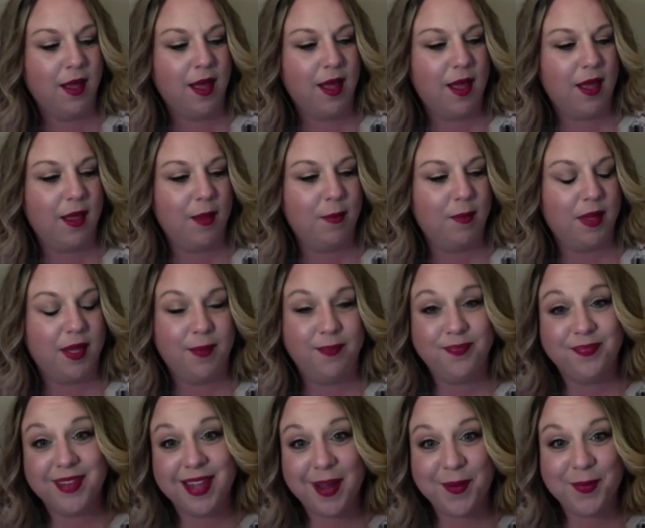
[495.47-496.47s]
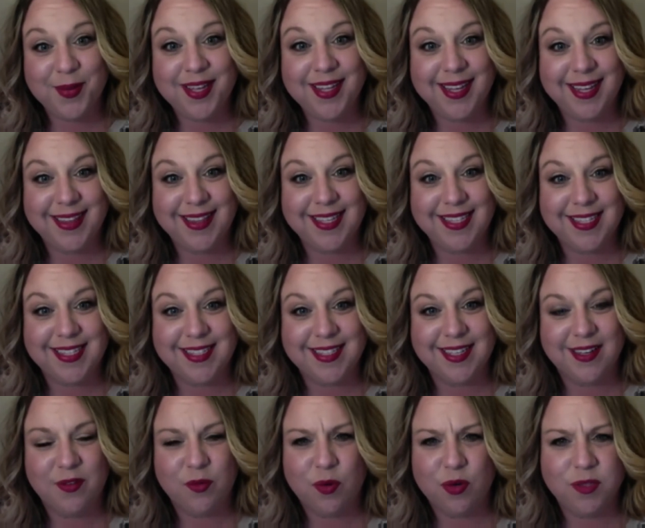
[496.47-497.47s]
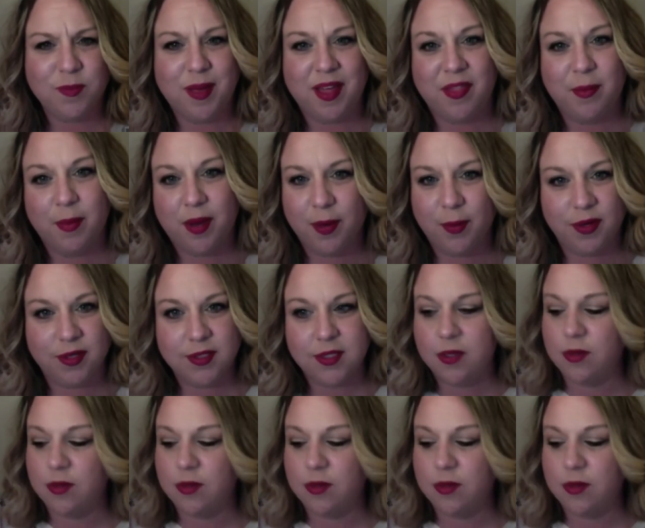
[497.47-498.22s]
But I really like this. And of course, Bath & Body Works.